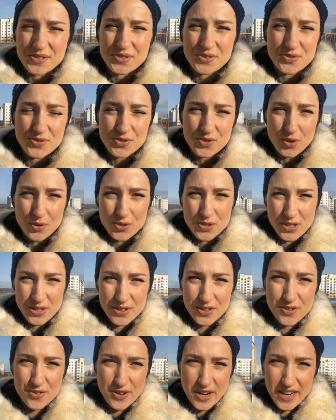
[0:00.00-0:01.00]
is
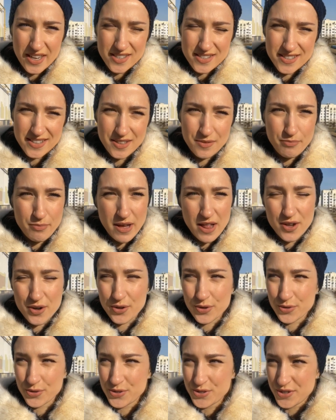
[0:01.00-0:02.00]
totally crazy. In
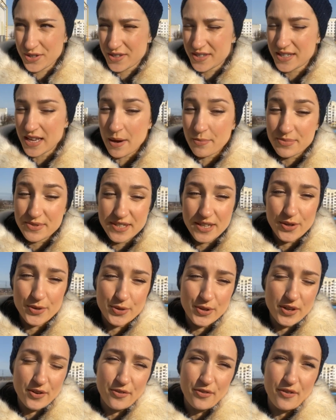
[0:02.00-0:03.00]
Belarus, it's
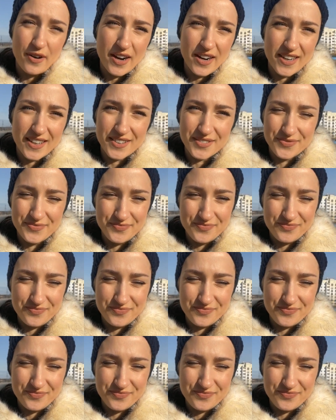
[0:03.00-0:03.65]
absolutely fine.